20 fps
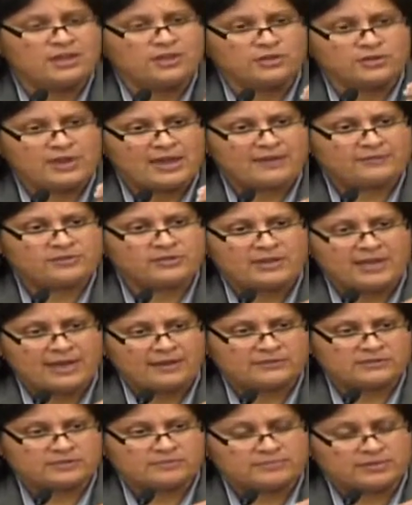You have to
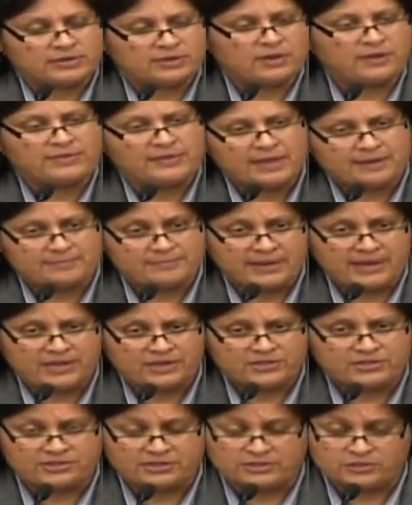have somebody on that
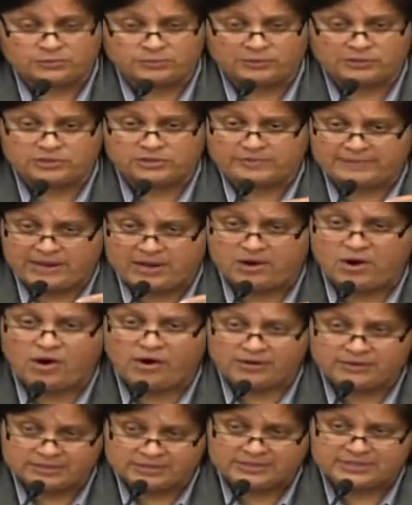bench that is willing to make
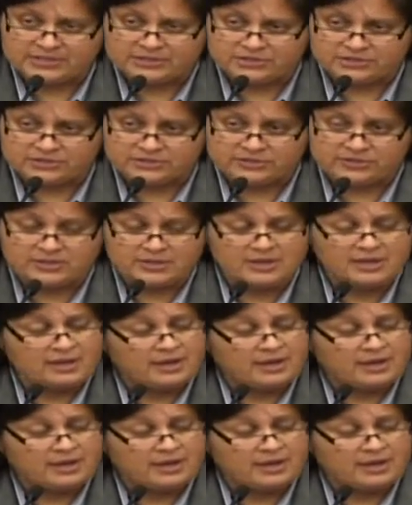hard decisions